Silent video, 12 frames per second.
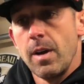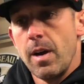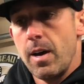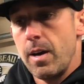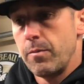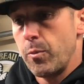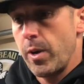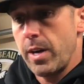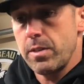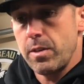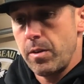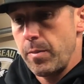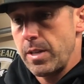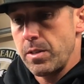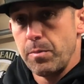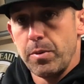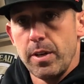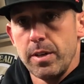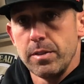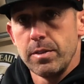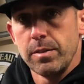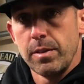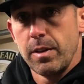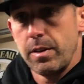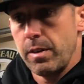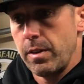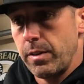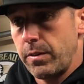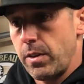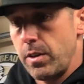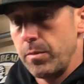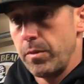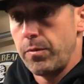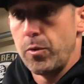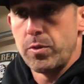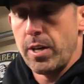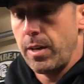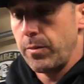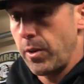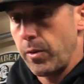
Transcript: From what I saw, he made some plays. I saw him a few times.